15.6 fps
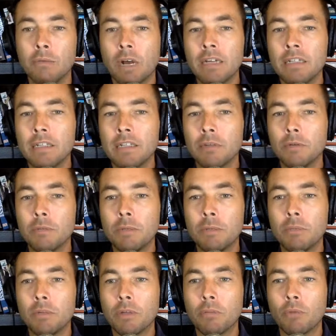when I deal with
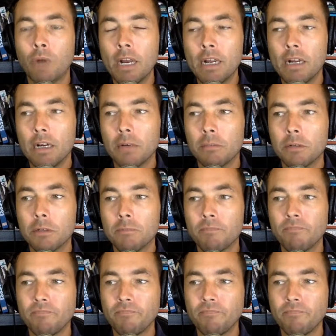people in breakups,